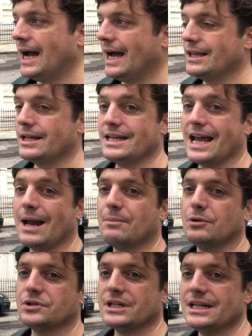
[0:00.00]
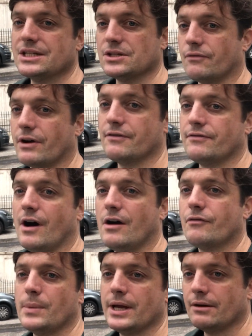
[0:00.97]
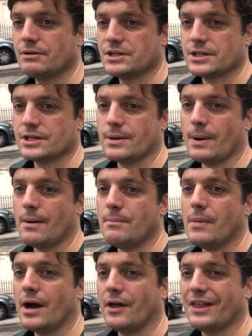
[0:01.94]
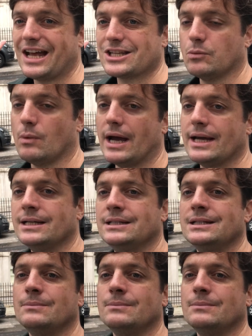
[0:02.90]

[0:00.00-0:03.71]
and uh, the Admiralty is not very far from here, it's, it's only about a mile that away.